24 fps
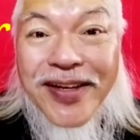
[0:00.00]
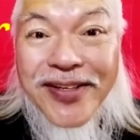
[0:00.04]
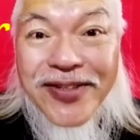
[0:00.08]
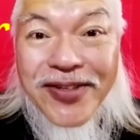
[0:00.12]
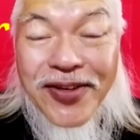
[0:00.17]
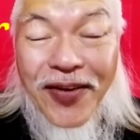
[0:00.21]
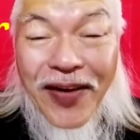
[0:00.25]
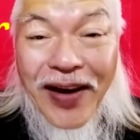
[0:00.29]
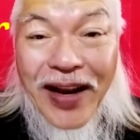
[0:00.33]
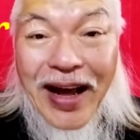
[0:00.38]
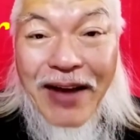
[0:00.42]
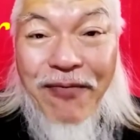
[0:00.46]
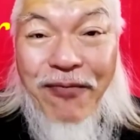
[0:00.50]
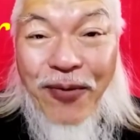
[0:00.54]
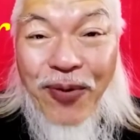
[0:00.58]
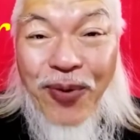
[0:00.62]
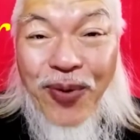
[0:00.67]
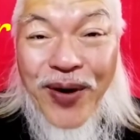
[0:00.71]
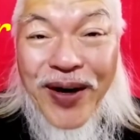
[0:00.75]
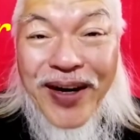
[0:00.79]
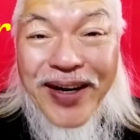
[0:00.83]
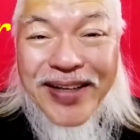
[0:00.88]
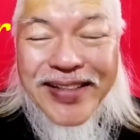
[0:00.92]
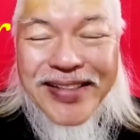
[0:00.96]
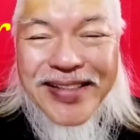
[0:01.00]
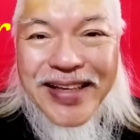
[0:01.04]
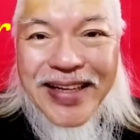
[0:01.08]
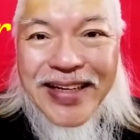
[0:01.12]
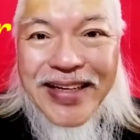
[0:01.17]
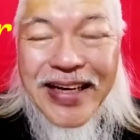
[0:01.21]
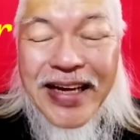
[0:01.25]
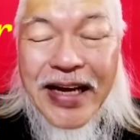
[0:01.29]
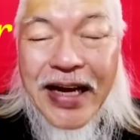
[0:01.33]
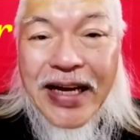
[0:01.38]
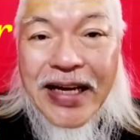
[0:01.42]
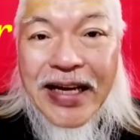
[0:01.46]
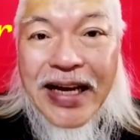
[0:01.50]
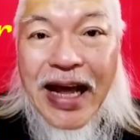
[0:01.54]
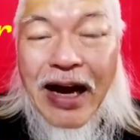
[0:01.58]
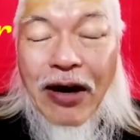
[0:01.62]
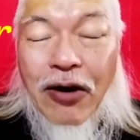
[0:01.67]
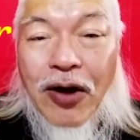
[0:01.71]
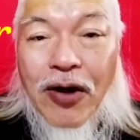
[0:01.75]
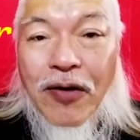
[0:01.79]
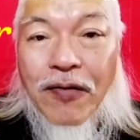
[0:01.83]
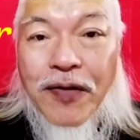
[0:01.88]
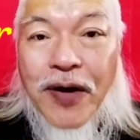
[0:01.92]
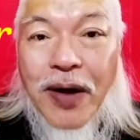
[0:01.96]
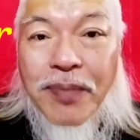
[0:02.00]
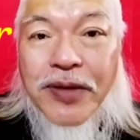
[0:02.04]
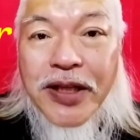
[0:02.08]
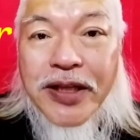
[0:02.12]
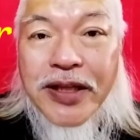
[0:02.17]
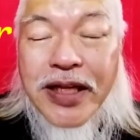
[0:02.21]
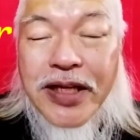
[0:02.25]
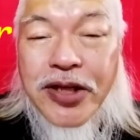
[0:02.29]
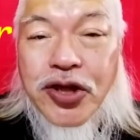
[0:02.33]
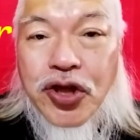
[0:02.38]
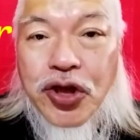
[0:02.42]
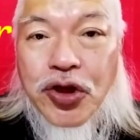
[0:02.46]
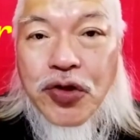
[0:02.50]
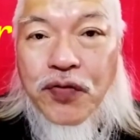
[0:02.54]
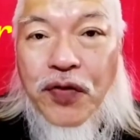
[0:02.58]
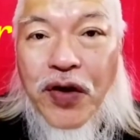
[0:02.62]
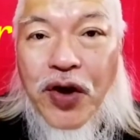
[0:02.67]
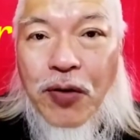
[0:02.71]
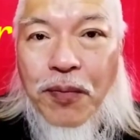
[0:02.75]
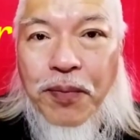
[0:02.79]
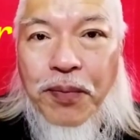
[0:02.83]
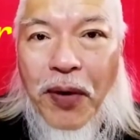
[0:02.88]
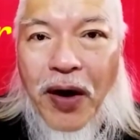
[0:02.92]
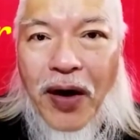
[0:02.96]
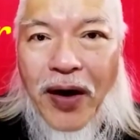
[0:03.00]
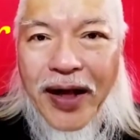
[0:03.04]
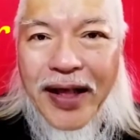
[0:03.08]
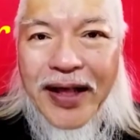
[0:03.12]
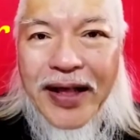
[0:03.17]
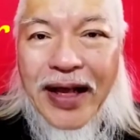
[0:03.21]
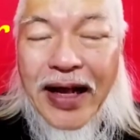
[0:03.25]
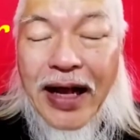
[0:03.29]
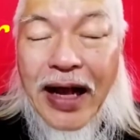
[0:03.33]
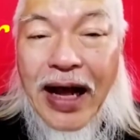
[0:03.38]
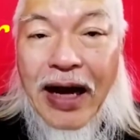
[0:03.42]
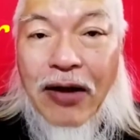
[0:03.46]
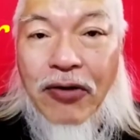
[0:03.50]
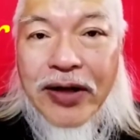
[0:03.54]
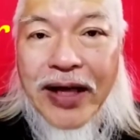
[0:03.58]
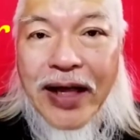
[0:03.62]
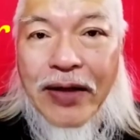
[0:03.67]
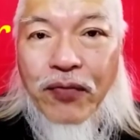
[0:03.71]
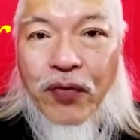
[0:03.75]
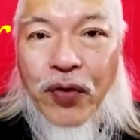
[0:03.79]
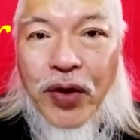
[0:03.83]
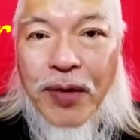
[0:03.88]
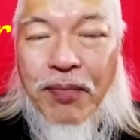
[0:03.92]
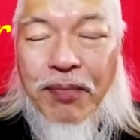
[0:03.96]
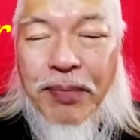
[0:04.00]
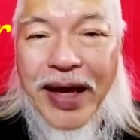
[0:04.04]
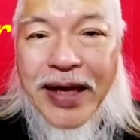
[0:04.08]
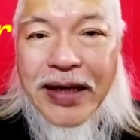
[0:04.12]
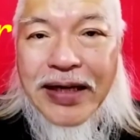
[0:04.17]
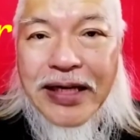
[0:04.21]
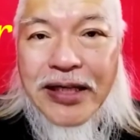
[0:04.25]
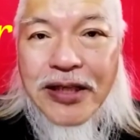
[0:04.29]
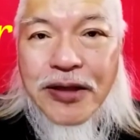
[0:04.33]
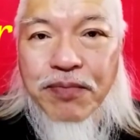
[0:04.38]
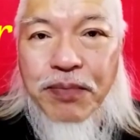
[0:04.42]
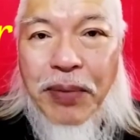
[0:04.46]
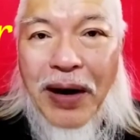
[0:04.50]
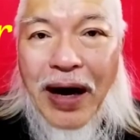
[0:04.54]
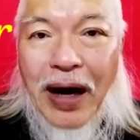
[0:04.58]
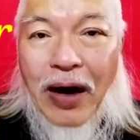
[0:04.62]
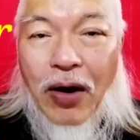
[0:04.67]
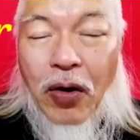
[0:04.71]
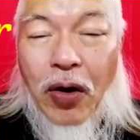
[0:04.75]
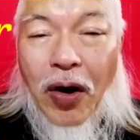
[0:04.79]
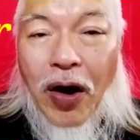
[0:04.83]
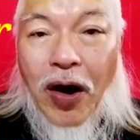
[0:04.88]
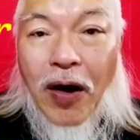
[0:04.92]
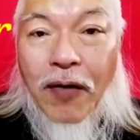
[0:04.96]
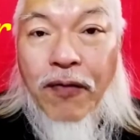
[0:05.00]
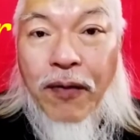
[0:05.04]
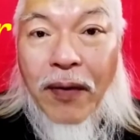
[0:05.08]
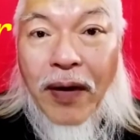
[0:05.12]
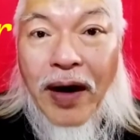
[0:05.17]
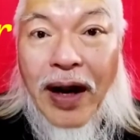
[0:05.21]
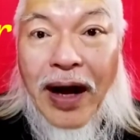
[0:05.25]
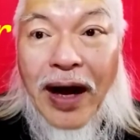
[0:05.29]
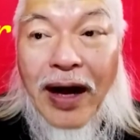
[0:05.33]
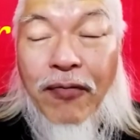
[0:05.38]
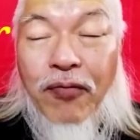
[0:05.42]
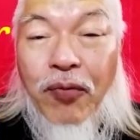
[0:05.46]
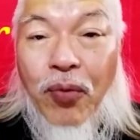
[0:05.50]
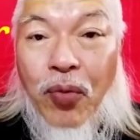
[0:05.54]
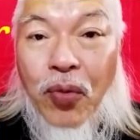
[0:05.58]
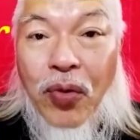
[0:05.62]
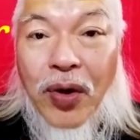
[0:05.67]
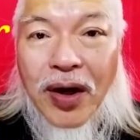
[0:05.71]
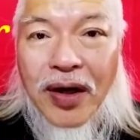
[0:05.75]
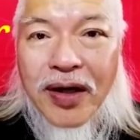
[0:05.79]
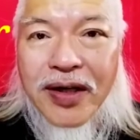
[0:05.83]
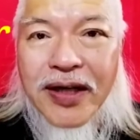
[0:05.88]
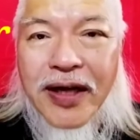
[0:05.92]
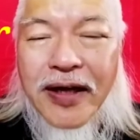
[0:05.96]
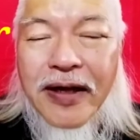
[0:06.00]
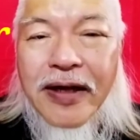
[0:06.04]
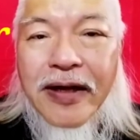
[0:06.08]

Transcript: So love works. Now, from teacher's viewpoint, how can we make this power of love work?